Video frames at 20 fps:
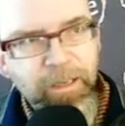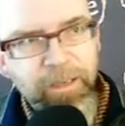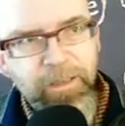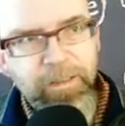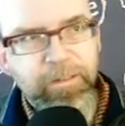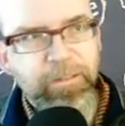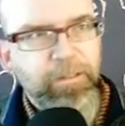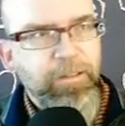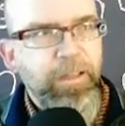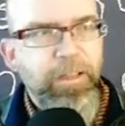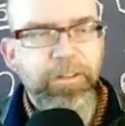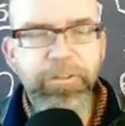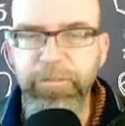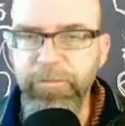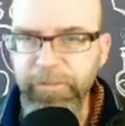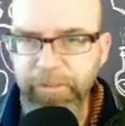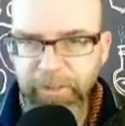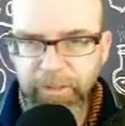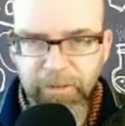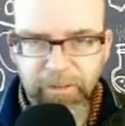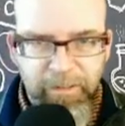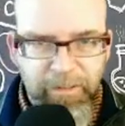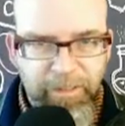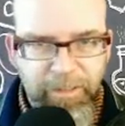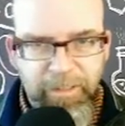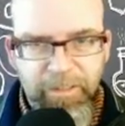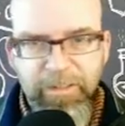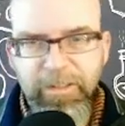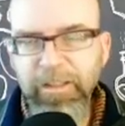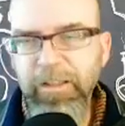less
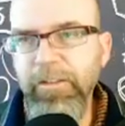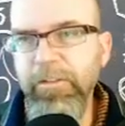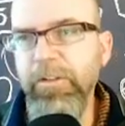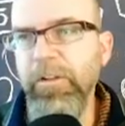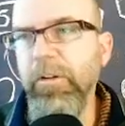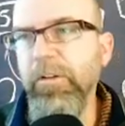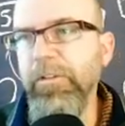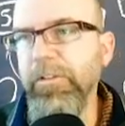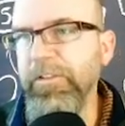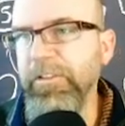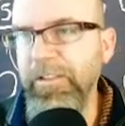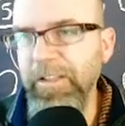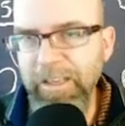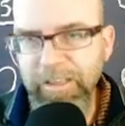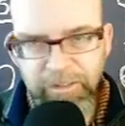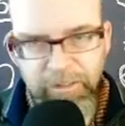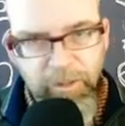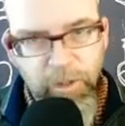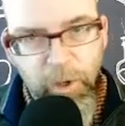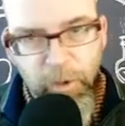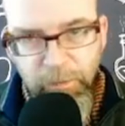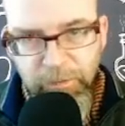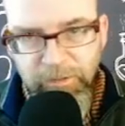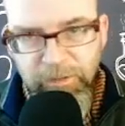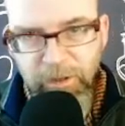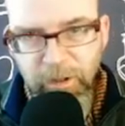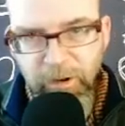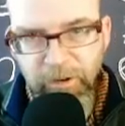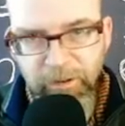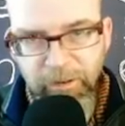virulent, and so stays in the
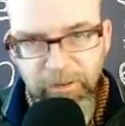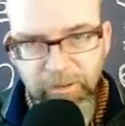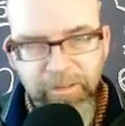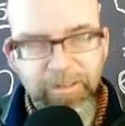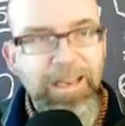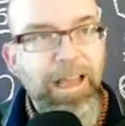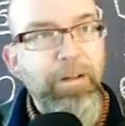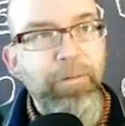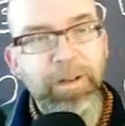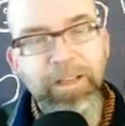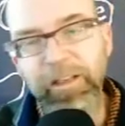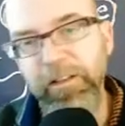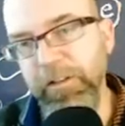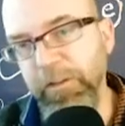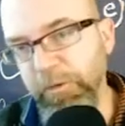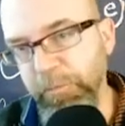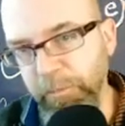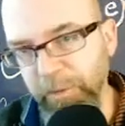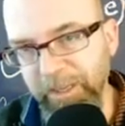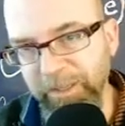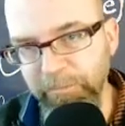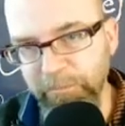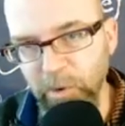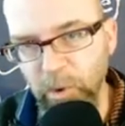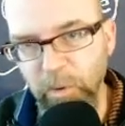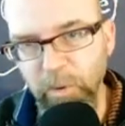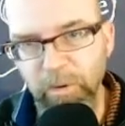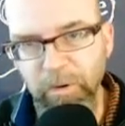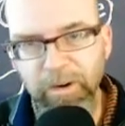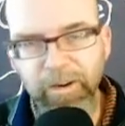host longer, allowing it to spread
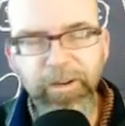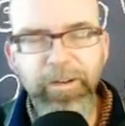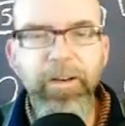more, and